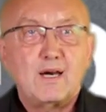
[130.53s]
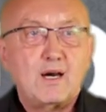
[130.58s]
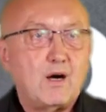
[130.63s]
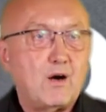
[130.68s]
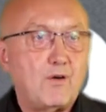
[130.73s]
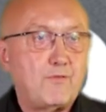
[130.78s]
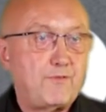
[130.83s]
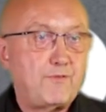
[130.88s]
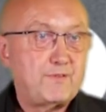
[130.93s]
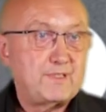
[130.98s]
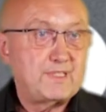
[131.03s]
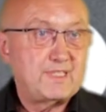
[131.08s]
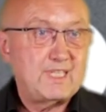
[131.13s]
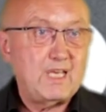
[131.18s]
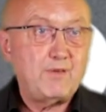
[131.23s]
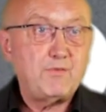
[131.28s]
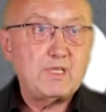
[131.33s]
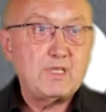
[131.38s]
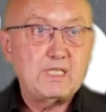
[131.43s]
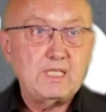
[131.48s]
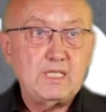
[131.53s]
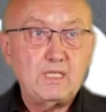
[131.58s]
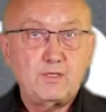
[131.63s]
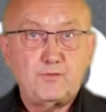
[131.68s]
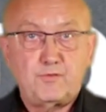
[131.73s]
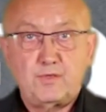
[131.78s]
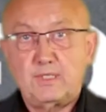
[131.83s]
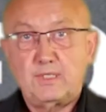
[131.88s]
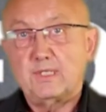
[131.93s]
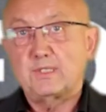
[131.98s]
of 70
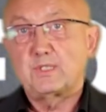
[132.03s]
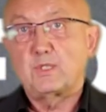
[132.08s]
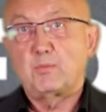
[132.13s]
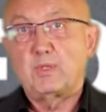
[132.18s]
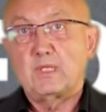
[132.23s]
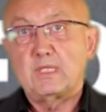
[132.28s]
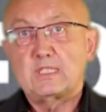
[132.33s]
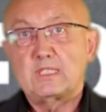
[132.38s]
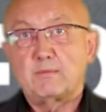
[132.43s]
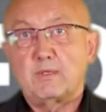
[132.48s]
different disciplines.